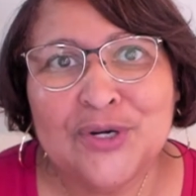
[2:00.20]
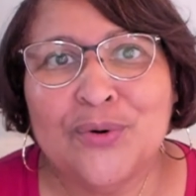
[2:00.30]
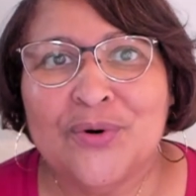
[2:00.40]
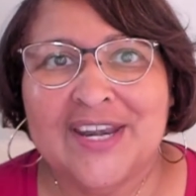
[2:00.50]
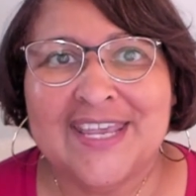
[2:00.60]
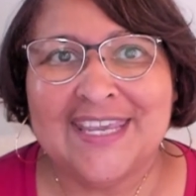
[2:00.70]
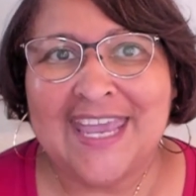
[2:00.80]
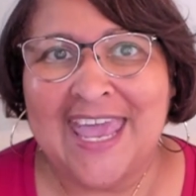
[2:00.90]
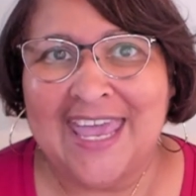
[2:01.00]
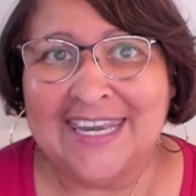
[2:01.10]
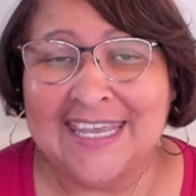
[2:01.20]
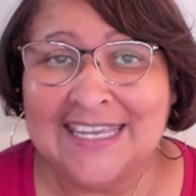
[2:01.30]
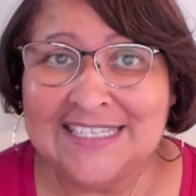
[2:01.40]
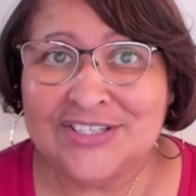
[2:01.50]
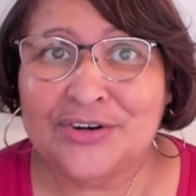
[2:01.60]
recording an
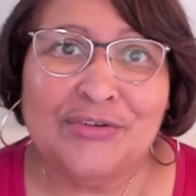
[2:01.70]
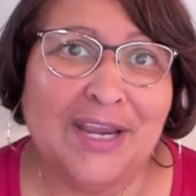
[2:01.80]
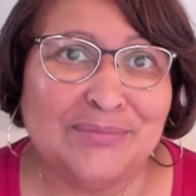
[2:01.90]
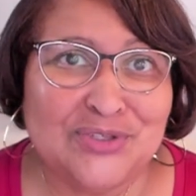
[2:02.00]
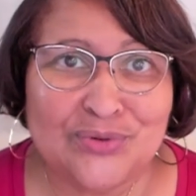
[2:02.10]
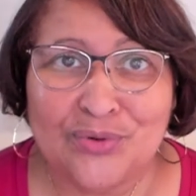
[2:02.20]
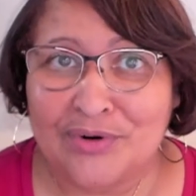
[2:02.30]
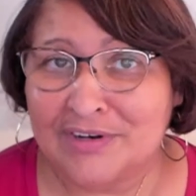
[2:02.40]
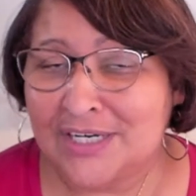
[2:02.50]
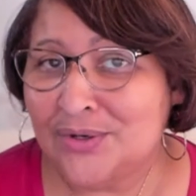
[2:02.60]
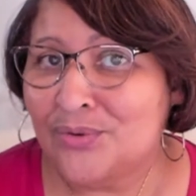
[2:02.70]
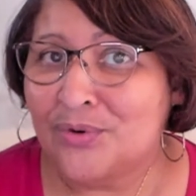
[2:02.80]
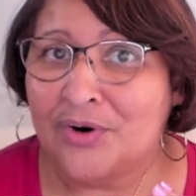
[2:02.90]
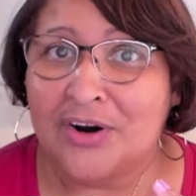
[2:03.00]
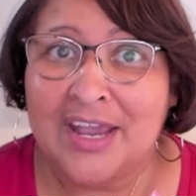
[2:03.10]
Instagram story
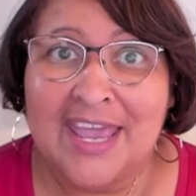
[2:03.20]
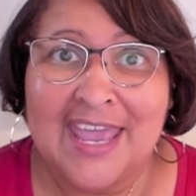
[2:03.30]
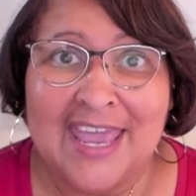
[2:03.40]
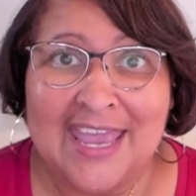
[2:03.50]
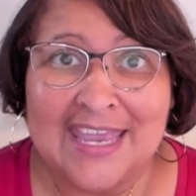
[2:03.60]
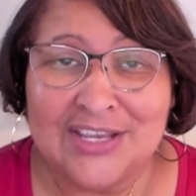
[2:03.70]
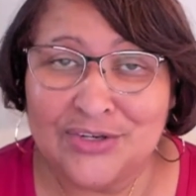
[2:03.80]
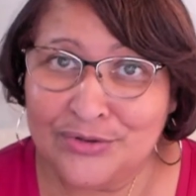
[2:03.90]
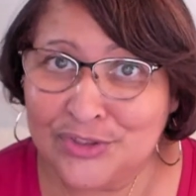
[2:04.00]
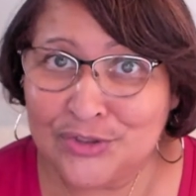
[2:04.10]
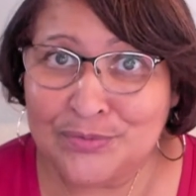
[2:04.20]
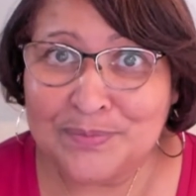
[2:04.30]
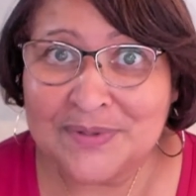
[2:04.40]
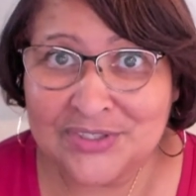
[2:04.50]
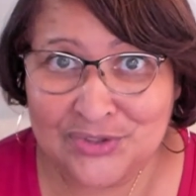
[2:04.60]
or a
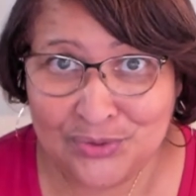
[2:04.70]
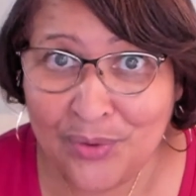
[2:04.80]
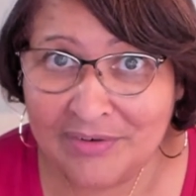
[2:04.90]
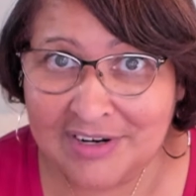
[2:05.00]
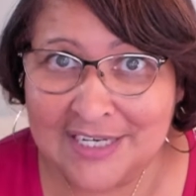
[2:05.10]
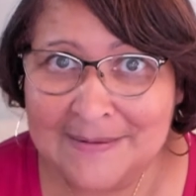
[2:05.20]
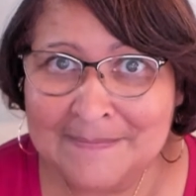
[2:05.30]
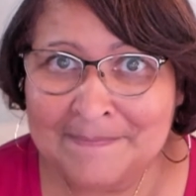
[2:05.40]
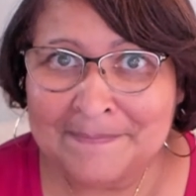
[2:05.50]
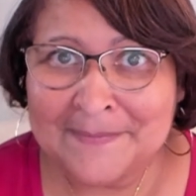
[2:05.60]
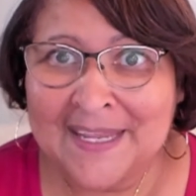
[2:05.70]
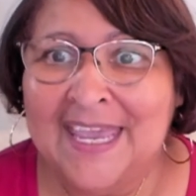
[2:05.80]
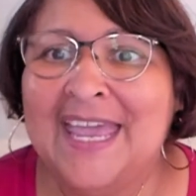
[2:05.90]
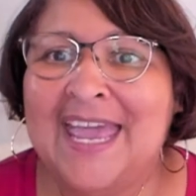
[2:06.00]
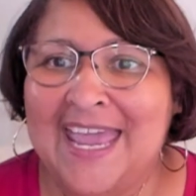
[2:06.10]
YouTube story
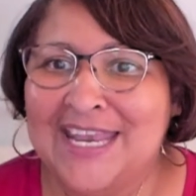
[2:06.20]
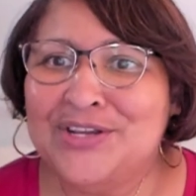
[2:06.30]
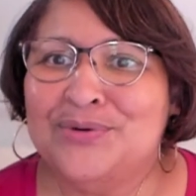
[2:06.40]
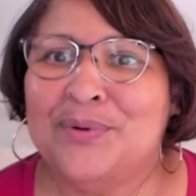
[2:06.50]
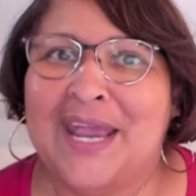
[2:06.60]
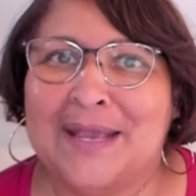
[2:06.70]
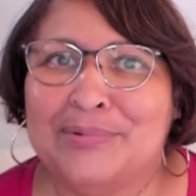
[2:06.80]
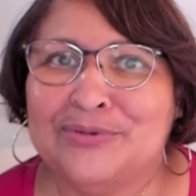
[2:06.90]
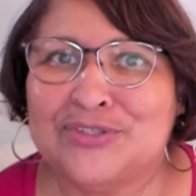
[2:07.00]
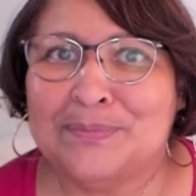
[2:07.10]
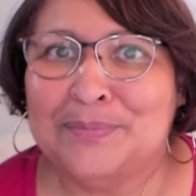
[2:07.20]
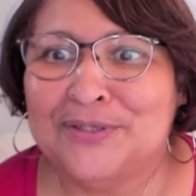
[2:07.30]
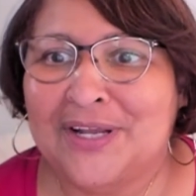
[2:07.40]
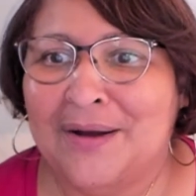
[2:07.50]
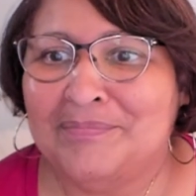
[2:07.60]
and you were able to
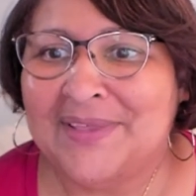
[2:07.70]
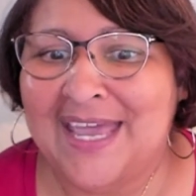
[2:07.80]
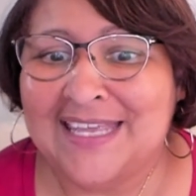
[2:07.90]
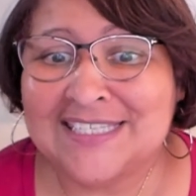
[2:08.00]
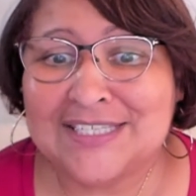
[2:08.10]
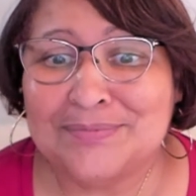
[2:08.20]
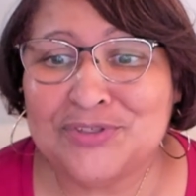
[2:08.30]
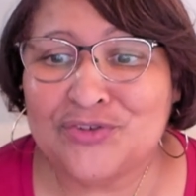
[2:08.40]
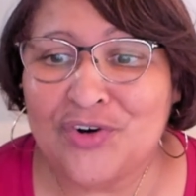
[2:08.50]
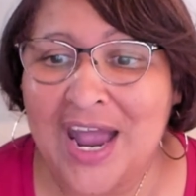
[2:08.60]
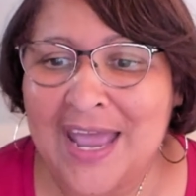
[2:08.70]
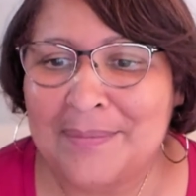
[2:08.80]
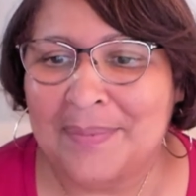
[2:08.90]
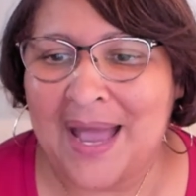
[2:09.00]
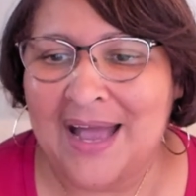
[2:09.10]
put up that
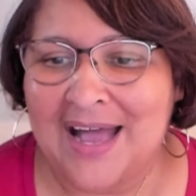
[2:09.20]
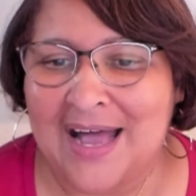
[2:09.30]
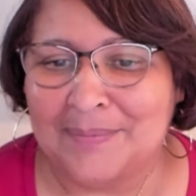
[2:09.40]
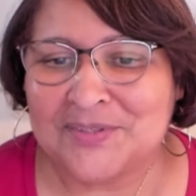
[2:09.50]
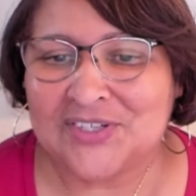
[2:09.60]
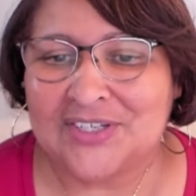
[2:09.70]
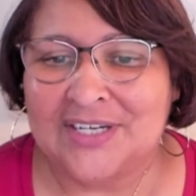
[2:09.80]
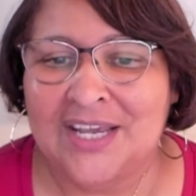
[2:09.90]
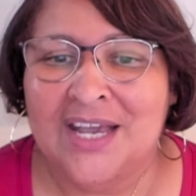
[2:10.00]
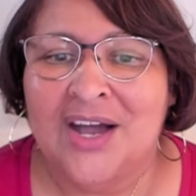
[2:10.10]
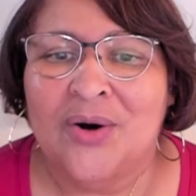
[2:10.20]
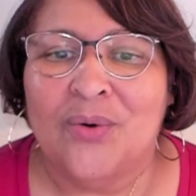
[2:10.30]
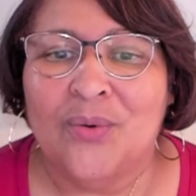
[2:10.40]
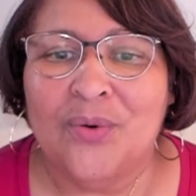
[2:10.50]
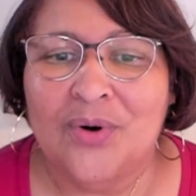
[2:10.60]
subscribe option?
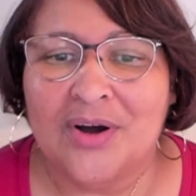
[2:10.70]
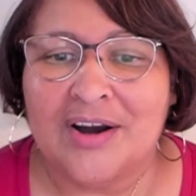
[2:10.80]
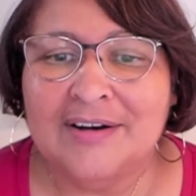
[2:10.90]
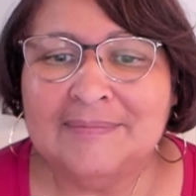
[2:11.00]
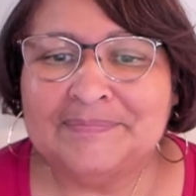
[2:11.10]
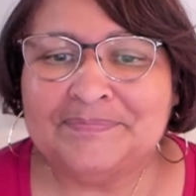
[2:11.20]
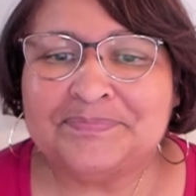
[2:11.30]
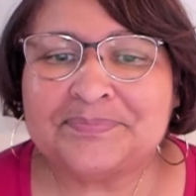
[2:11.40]
Or,